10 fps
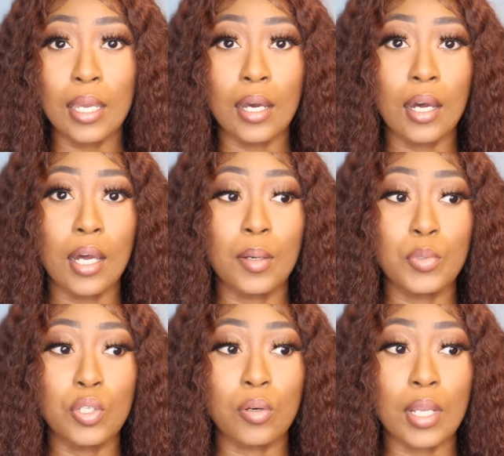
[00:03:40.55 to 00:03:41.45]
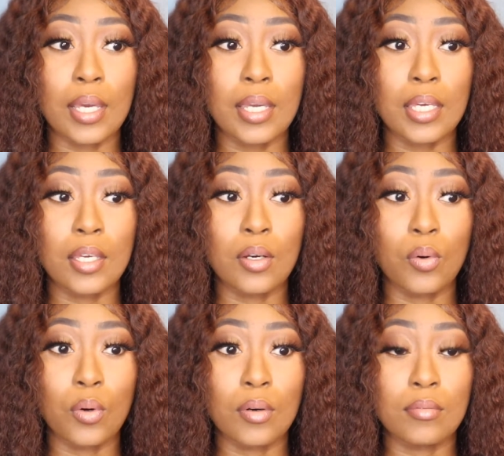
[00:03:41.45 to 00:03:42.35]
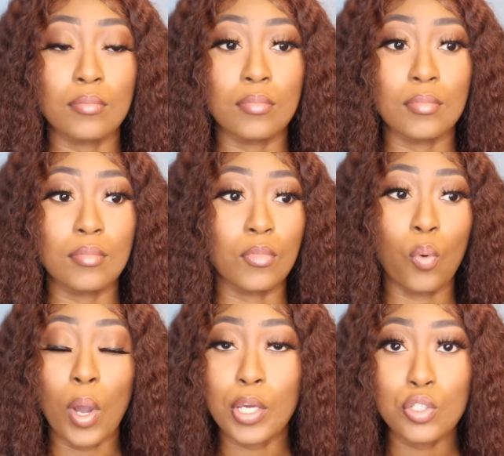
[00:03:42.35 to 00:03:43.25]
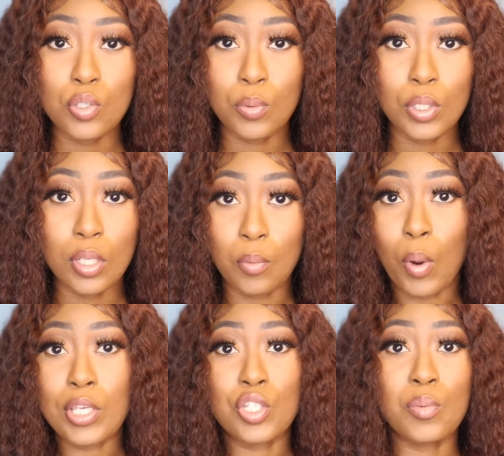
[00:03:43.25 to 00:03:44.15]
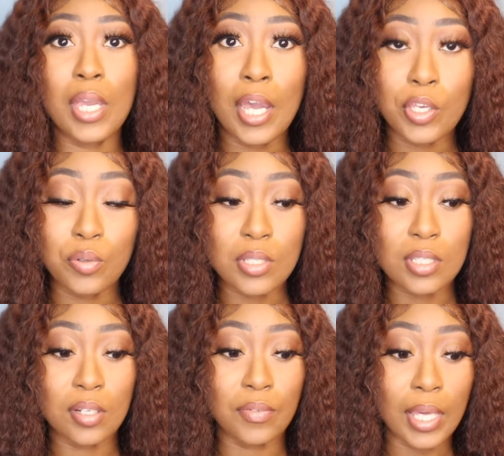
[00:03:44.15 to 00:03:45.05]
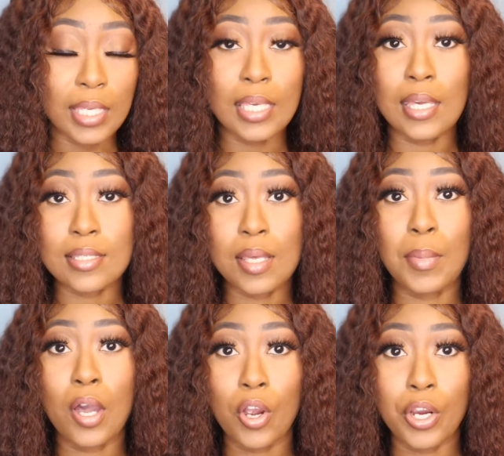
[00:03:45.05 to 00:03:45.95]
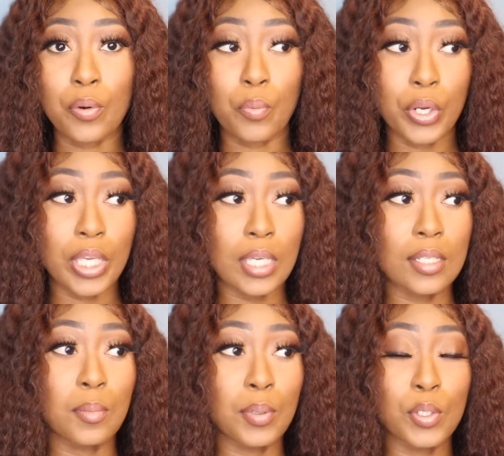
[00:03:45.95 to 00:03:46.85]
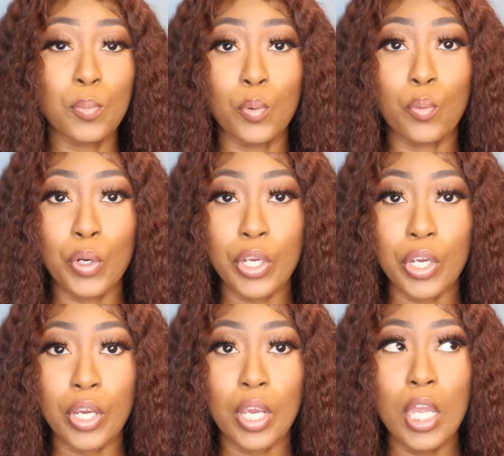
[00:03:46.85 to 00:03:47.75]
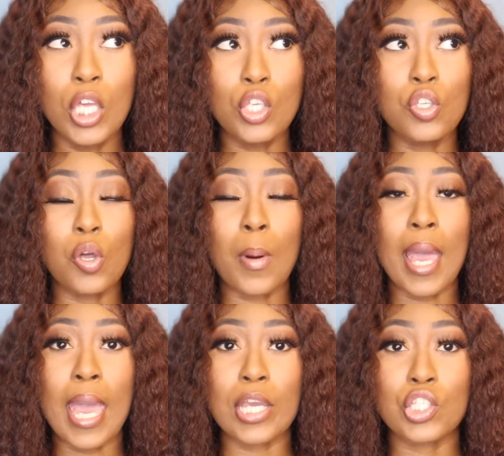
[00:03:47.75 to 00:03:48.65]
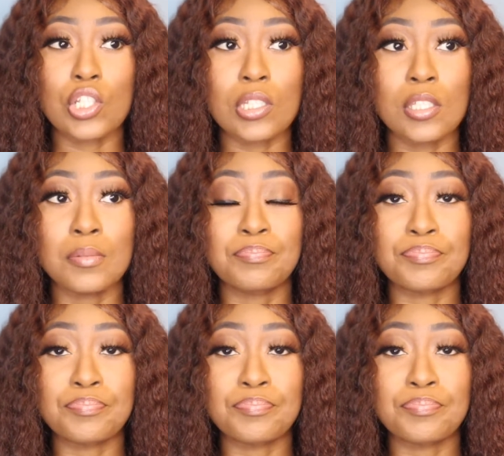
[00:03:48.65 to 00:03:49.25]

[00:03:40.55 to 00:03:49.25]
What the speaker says: like, why should we hire you, instead of like, yes, I'm a hard working dependable worker. I actually